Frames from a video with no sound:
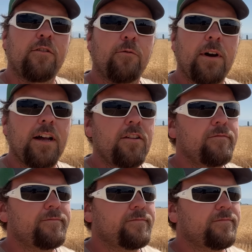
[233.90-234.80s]
Well,
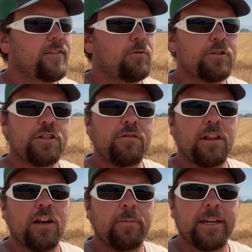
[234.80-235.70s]
we're just doing
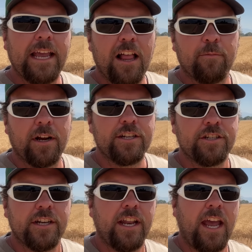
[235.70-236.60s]
a little bit of
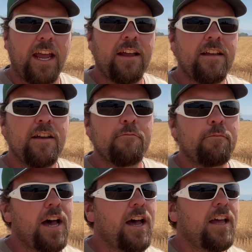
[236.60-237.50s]
calibration today,
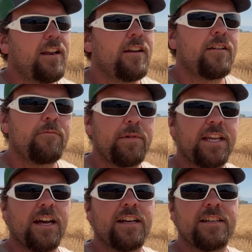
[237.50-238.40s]
but
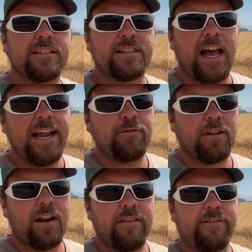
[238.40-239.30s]
because I do a
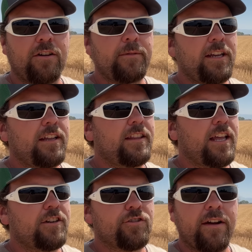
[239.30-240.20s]
lot of the filming and
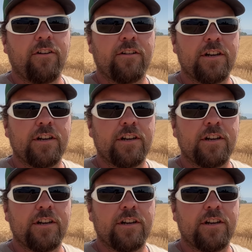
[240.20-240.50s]
then Trevor and